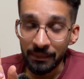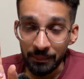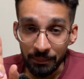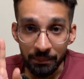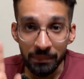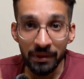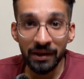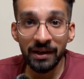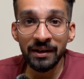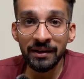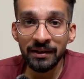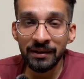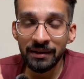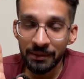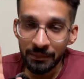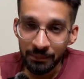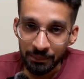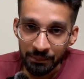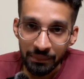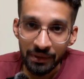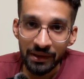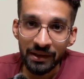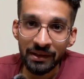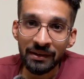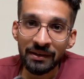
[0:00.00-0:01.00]
But
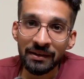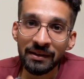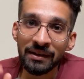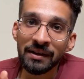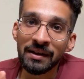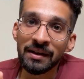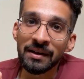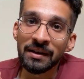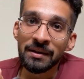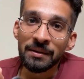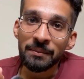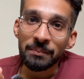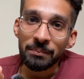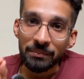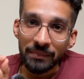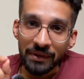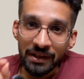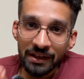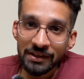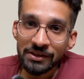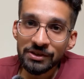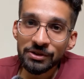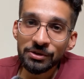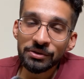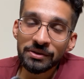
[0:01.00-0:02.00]

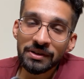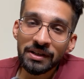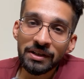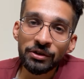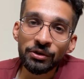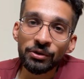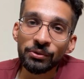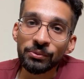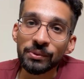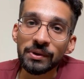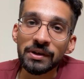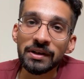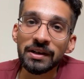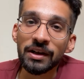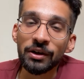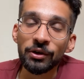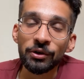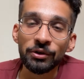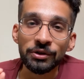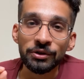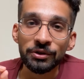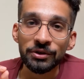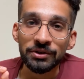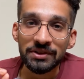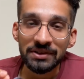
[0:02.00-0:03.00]
make sure that you're working
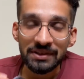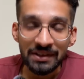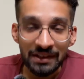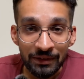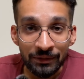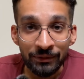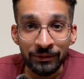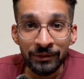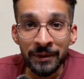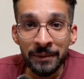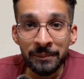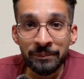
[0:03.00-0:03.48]
on yourself.